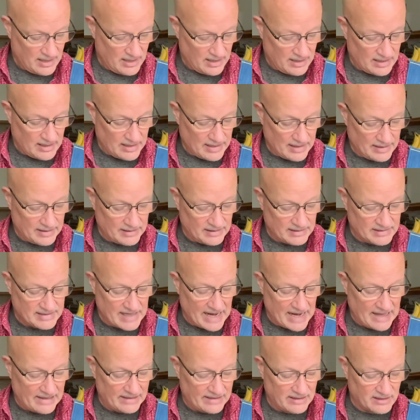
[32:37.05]
uh,
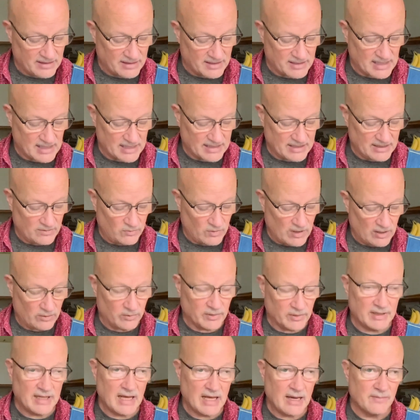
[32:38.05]
dahlias, I did well
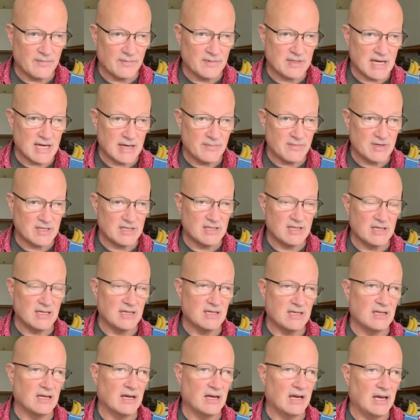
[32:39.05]
with them, same as
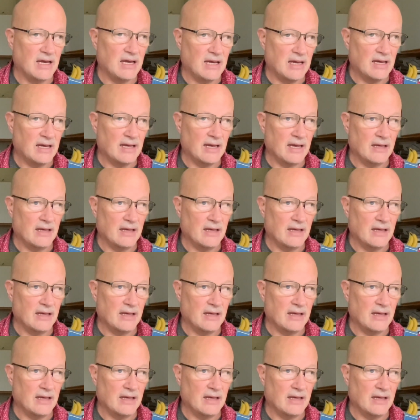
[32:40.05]
the uh,